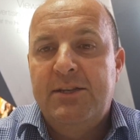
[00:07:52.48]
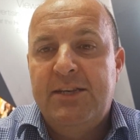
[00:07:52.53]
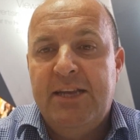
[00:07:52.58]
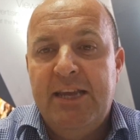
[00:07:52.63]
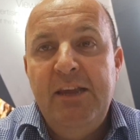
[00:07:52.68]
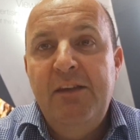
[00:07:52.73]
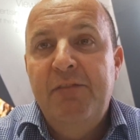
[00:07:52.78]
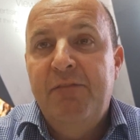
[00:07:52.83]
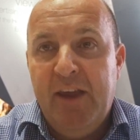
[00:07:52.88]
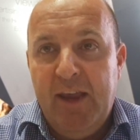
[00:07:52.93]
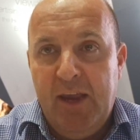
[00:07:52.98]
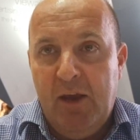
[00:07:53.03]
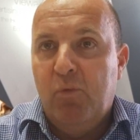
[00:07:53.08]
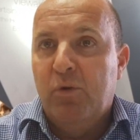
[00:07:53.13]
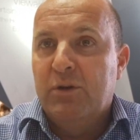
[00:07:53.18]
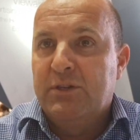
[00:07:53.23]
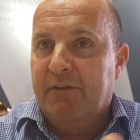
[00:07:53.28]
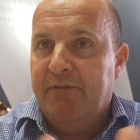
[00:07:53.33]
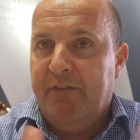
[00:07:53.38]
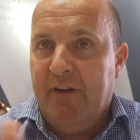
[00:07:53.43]
TV
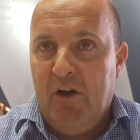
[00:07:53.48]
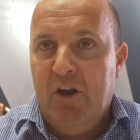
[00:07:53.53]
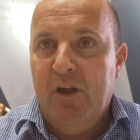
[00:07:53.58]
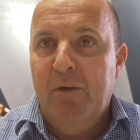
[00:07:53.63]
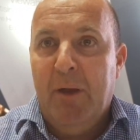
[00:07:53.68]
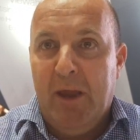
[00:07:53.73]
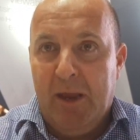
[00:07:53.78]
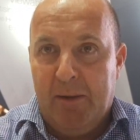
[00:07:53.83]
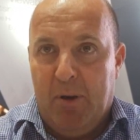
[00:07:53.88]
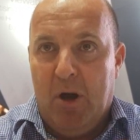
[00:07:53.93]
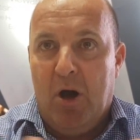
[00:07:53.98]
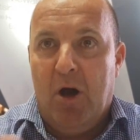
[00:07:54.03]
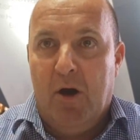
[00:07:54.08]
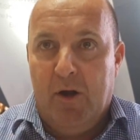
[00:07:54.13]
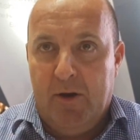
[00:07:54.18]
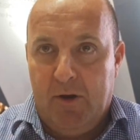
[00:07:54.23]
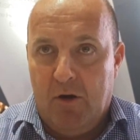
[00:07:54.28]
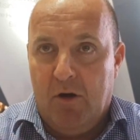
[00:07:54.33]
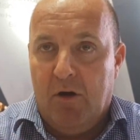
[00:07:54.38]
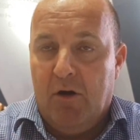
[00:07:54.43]
was a very big
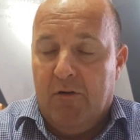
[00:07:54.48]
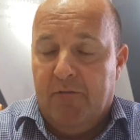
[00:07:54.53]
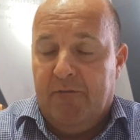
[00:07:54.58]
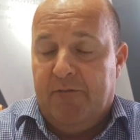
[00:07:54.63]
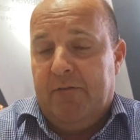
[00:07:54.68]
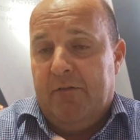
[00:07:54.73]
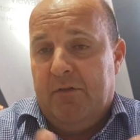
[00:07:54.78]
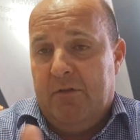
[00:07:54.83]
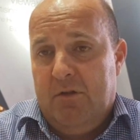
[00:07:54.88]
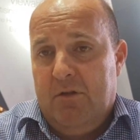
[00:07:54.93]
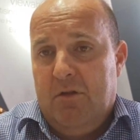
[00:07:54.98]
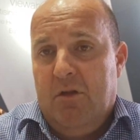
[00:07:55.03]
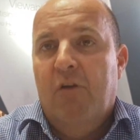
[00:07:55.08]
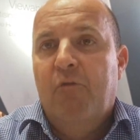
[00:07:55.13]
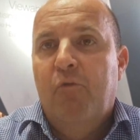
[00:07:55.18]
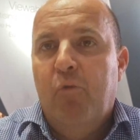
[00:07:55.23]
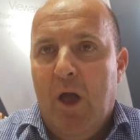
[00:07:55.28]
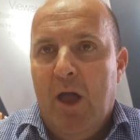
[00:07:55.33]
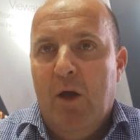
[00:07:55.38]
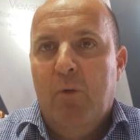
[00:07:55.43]
part of
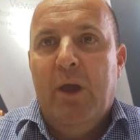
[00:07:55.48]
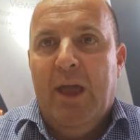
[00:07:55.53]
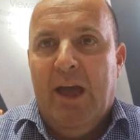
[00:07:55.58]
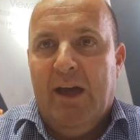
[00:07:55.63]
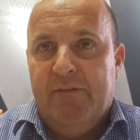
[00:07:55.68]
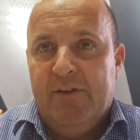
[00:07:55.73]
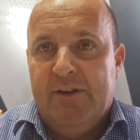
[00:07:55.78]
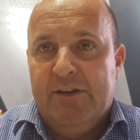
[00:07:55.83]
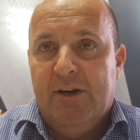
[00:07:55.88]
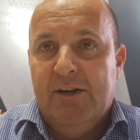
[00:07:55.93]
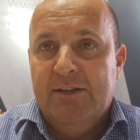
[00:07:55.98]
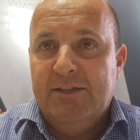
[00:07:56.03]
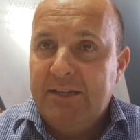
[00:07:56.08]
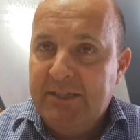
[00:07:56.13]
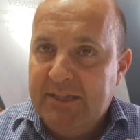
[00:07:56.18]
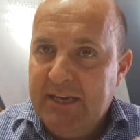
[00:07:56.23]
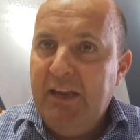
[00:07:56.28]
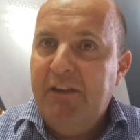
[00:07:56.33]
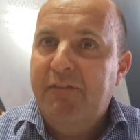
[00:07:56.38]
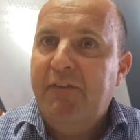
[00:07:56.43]
where we advertise.
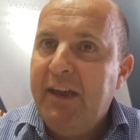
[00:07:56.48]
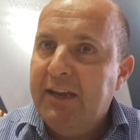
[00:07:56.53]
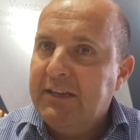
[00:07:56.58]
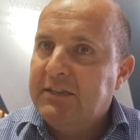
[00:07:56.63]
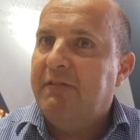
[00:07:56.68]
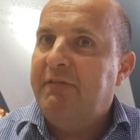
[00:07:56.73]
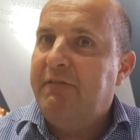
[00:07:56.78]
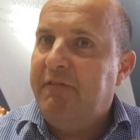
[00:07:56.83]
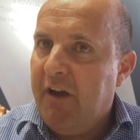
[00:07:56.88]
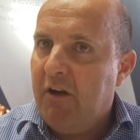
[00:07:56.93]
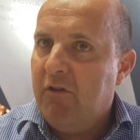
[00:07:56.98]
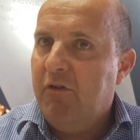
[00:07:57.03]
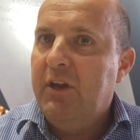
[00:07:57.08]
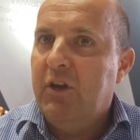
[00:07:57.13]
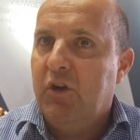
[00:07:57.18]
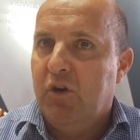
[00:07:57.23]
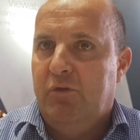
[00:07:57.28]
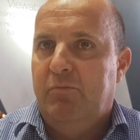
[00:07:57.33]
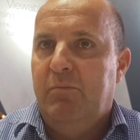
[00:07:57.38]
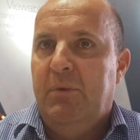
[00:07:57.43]
And TV is a very
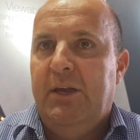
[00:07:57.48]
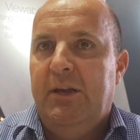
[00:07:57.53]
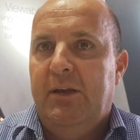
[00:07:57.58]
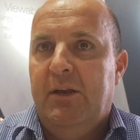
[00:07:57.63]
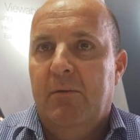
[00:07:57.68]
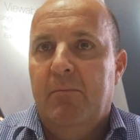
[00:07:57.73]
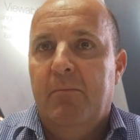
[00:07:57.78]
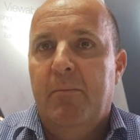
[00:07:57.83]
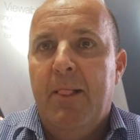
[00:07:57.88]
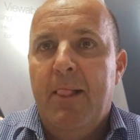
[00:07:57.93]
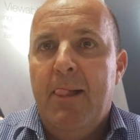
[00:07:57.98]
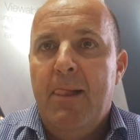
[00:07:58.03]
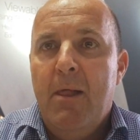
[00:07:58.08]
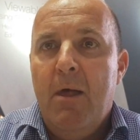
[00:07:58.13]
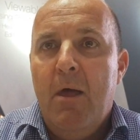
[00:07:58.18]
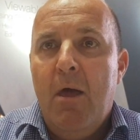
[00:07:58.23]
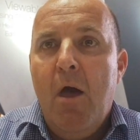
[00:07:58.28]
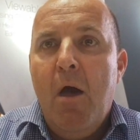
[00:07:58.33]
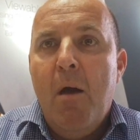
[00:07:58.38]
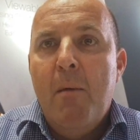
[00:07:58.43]
good medium.
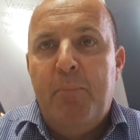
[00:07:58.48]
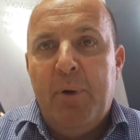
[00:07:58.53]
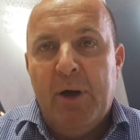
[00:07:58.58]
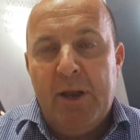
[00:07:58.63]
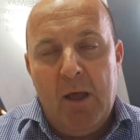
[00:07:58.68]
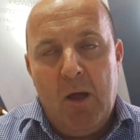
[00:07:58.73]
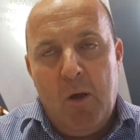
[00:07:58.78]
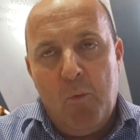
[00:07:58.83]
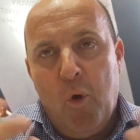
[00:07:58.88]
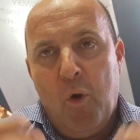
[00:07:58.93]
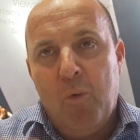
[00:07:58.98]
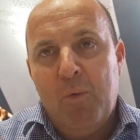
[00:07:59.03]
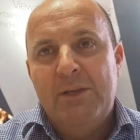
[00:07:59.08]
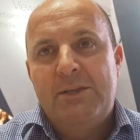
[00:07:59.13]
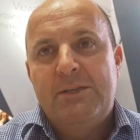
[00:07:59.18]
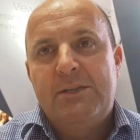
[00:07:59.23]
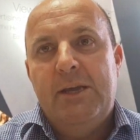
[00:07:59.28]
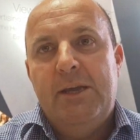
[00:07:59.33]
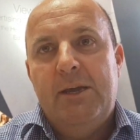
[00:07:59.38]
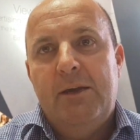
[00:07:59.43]
But what
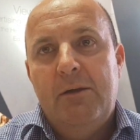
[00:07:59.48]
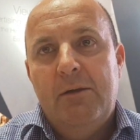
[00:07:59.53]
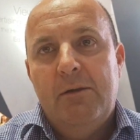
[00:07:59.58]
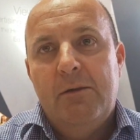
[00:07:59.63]
we're seeing...